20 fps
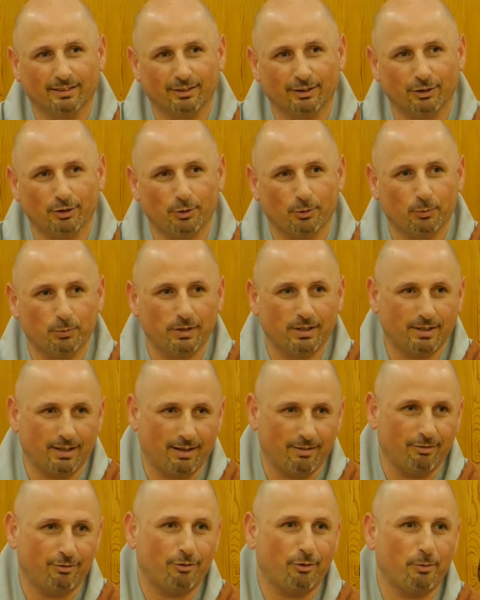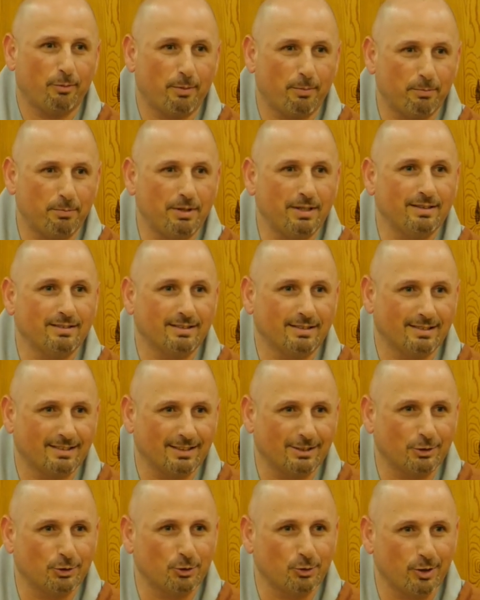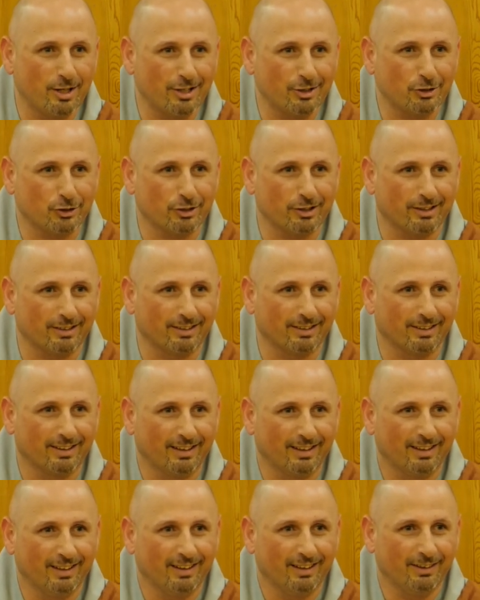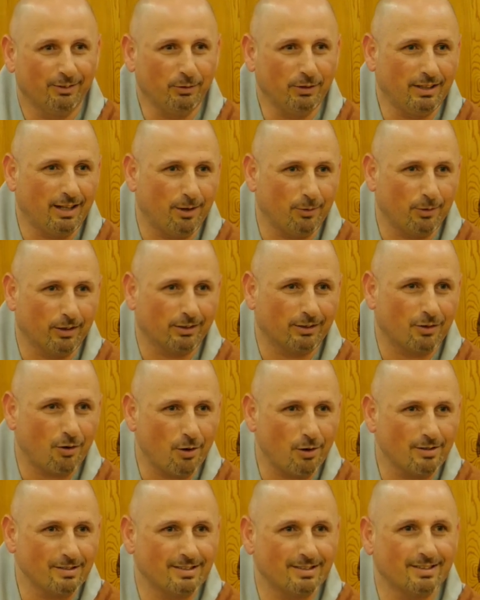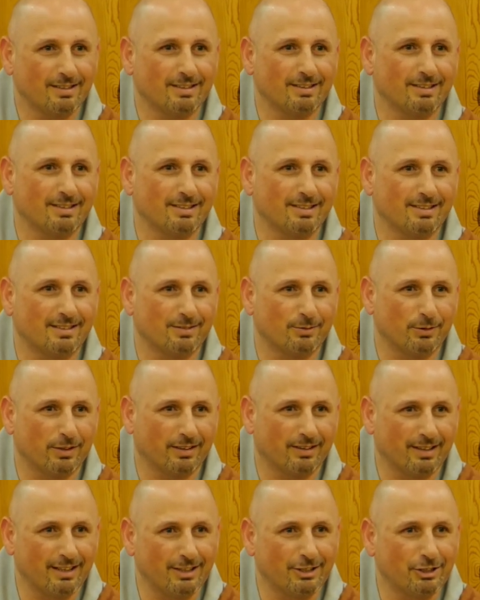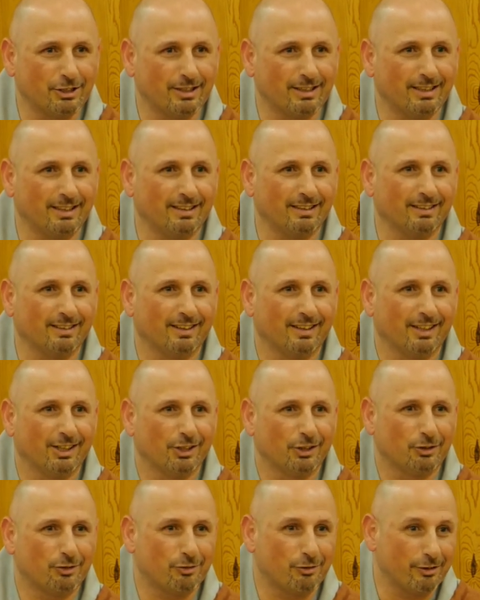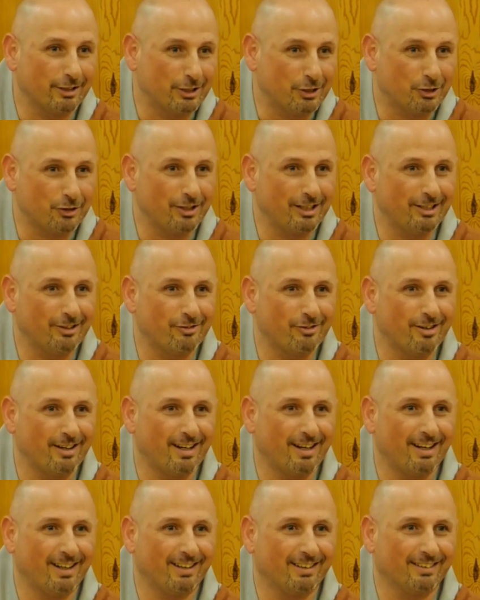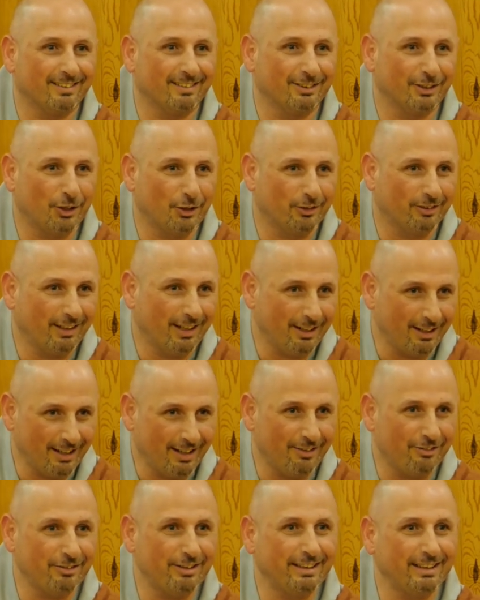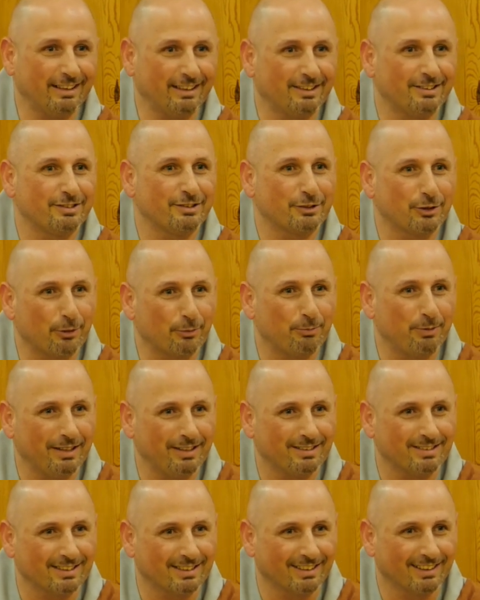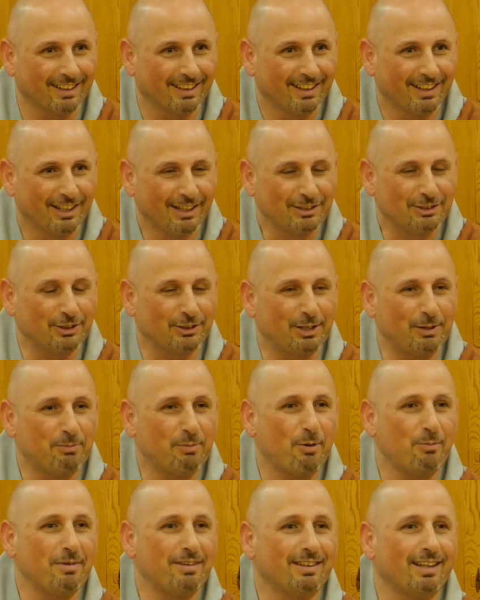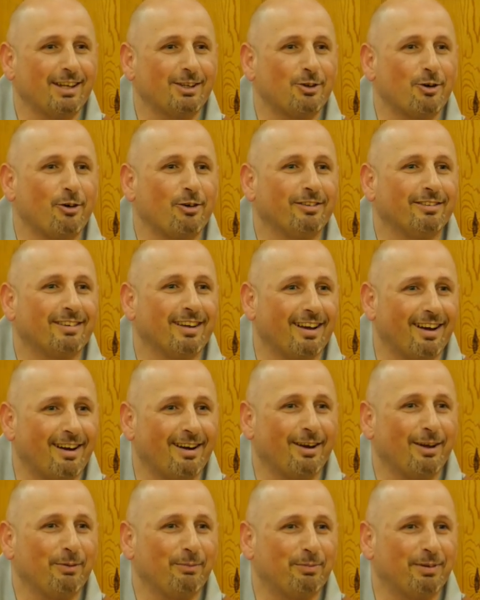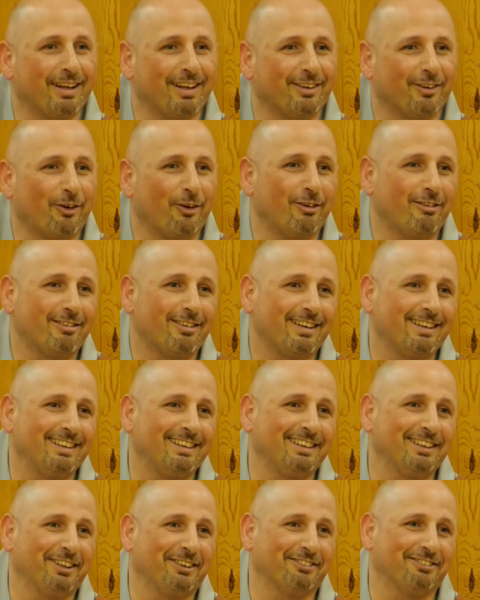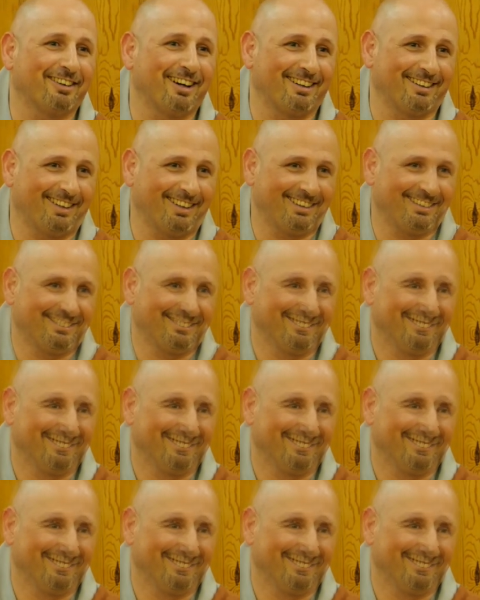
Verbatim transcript: You know, we come from a busy situation with our courses, we're teaching, three children, you know, everything is so busy. So the moment I go on the airplane, already nirvana.